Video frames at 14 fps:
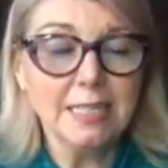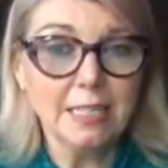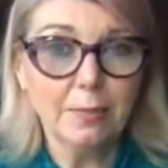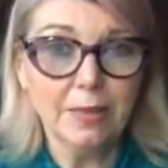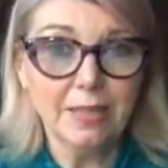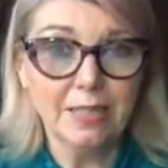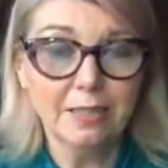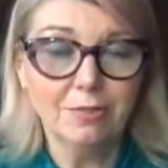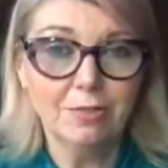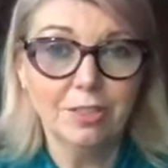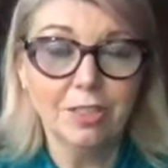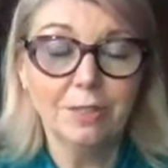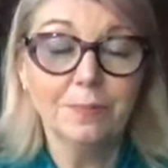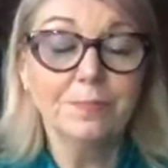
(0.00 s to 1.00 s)
something
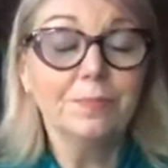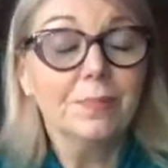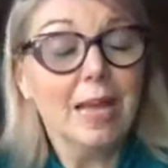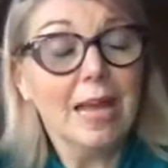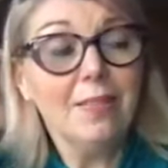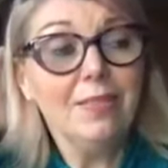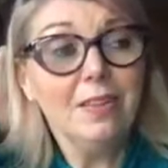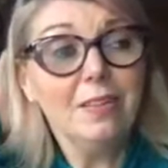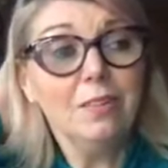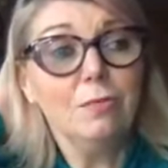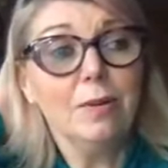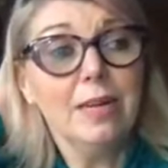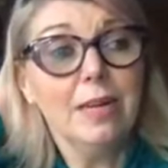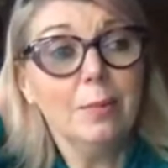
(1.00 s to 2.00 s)
different. And this is
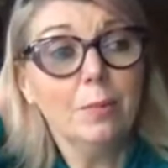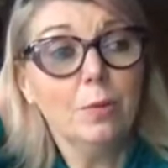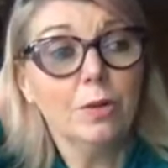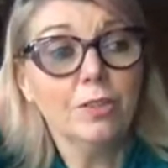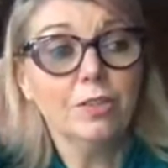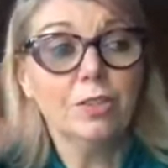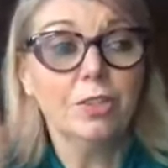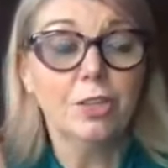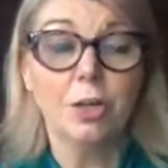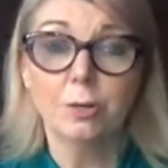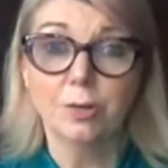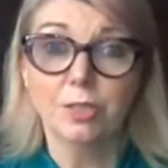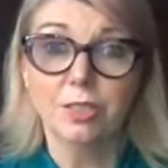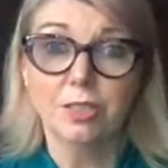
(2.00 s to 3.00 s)
really important to note,